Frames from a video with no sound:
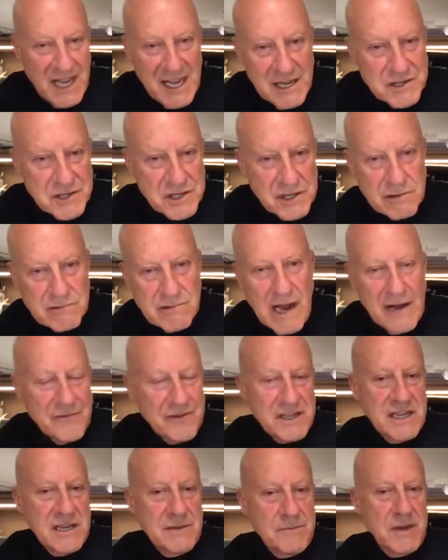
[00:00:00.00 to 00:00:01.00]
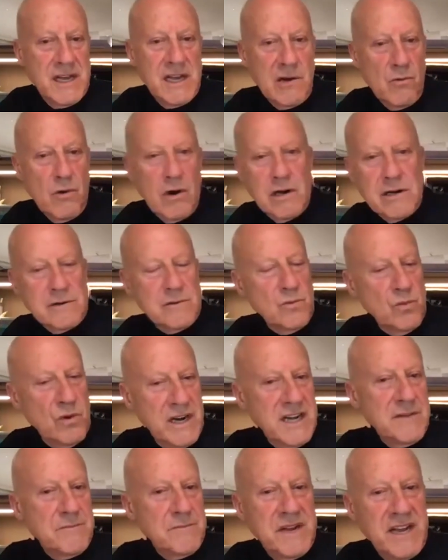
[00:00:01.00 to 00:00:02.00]
of nature, gravity being one,
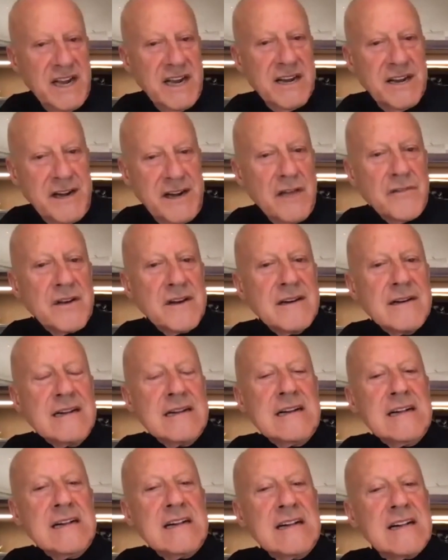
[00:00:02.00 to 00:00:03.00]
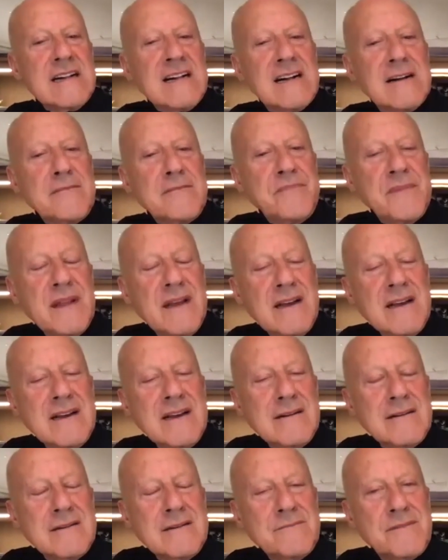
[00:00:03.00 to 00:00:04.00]
wind being another,
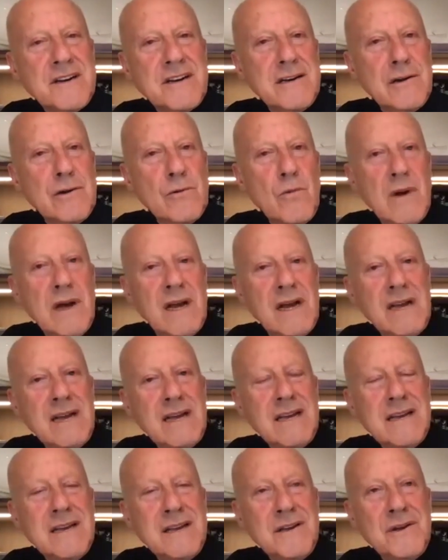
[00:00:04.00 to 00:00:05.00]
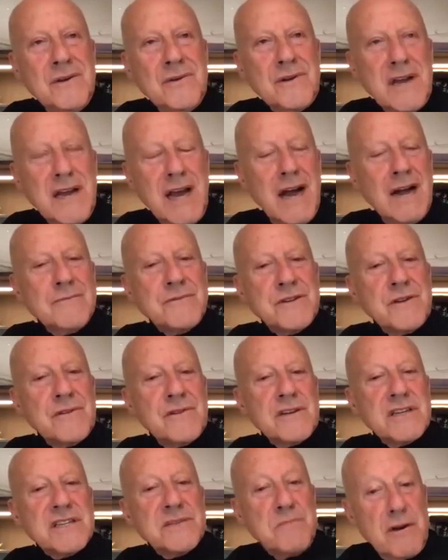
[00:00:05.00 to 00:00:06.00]
but in a way you capture
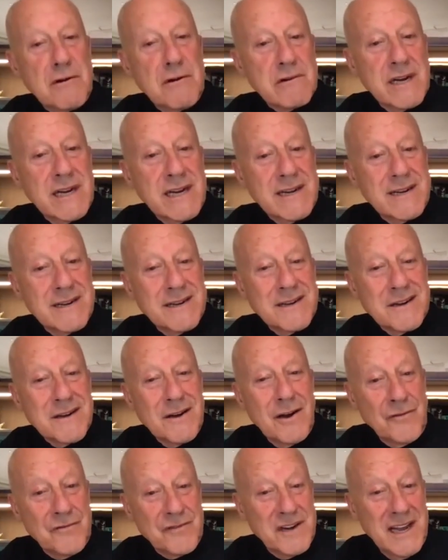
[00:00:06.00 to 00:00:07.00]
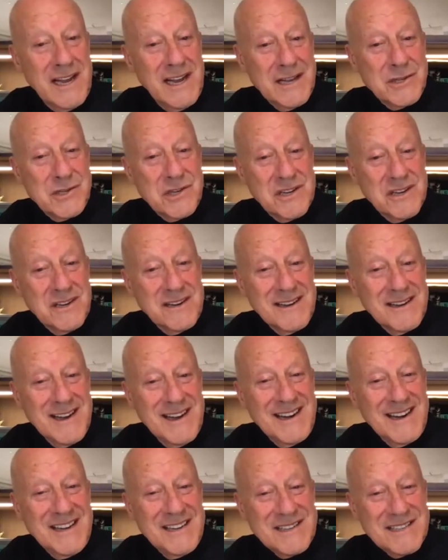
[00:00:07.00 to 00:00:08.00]
the spirit of nature.
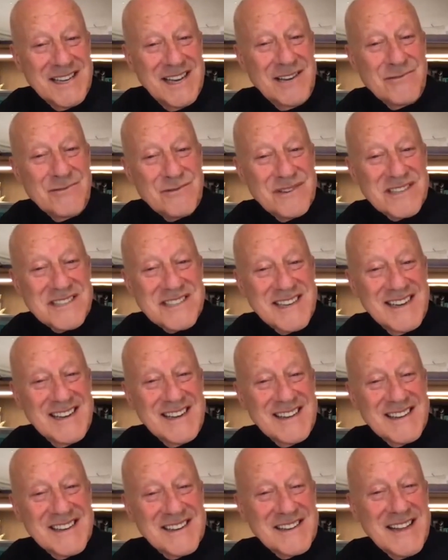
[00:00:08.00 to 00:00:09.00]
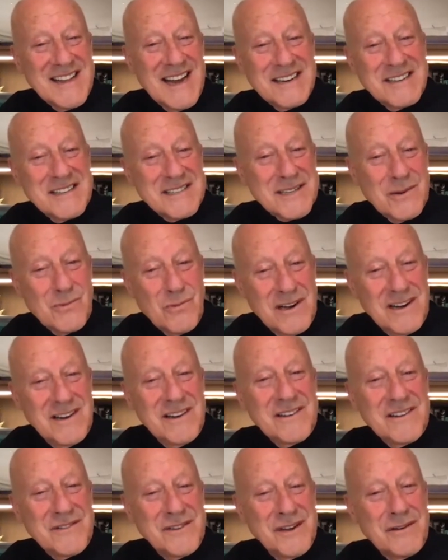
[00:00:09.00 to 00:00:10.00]
And it's interesting that that is a
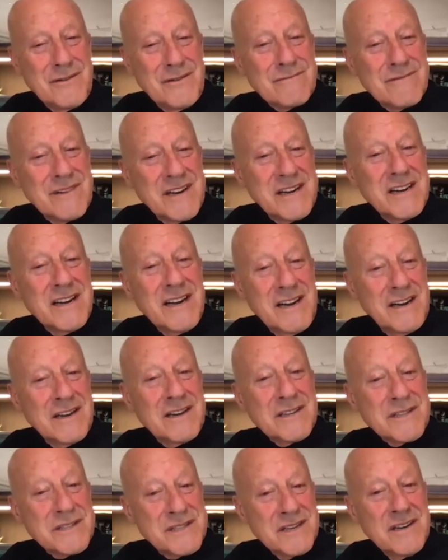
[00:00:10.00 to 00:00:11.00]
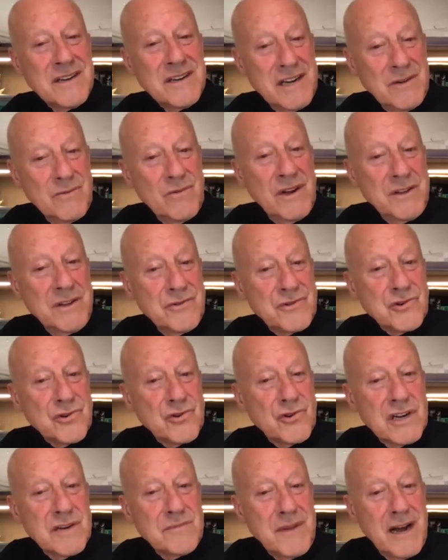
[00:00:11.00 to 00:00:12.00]
word that recurs when you
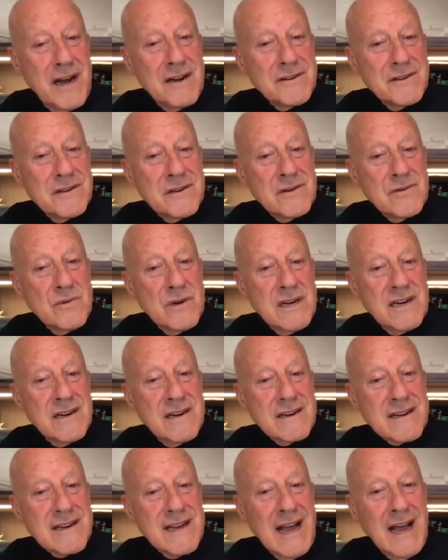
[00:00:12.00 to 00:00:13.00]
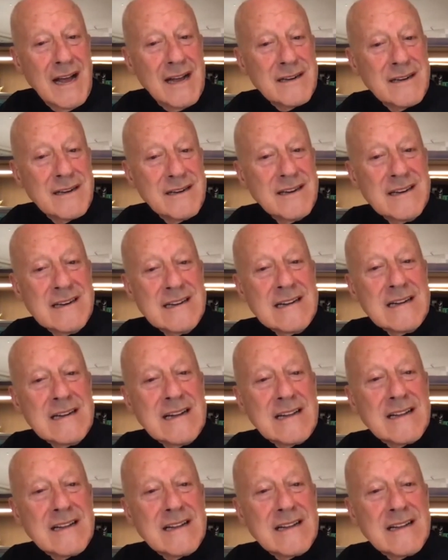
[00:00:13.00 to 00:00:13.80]
talk about your work. And